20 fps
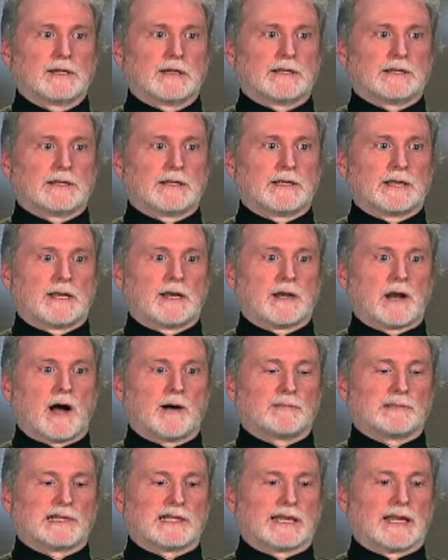a, an
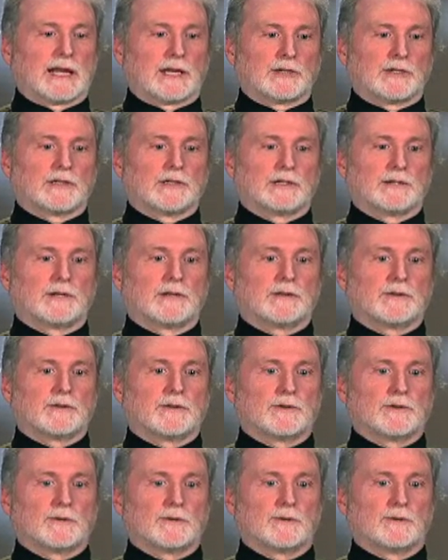obligation
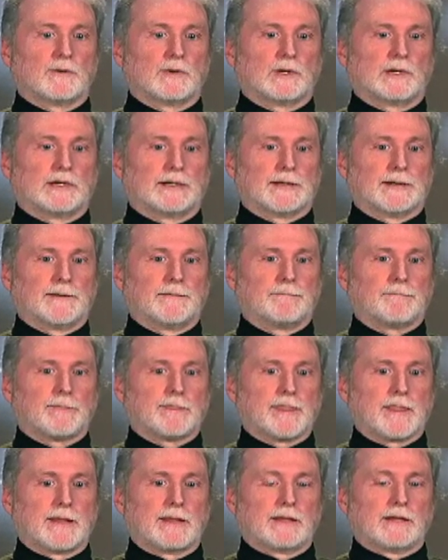to uh,
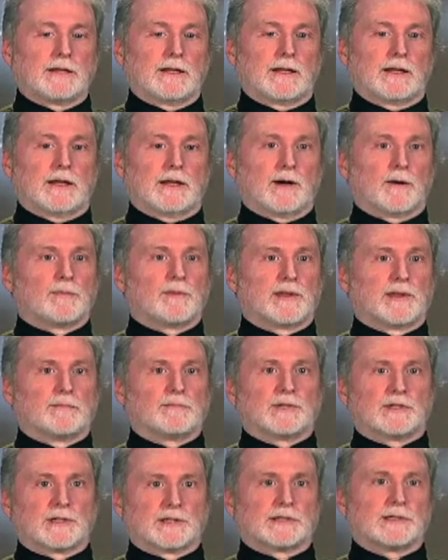help
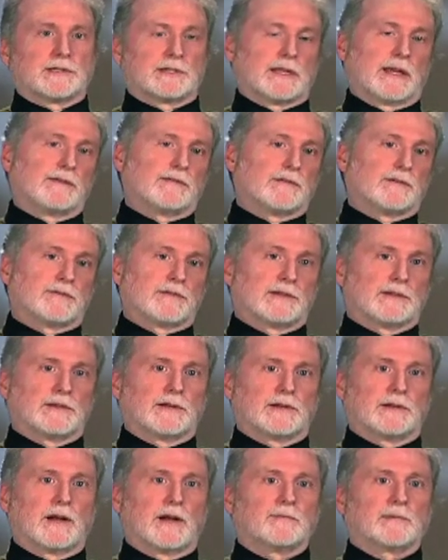them just as they fulfilled
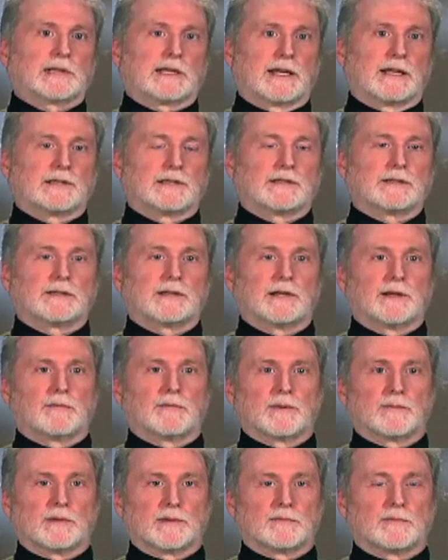their obligations to
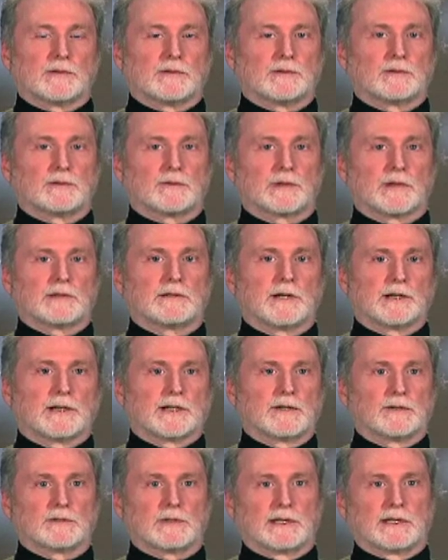help the people who were
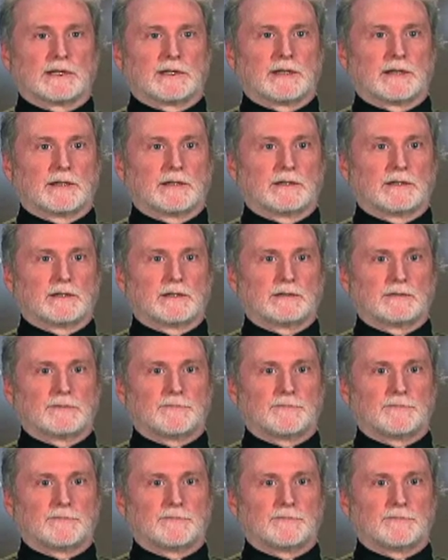acutely in need.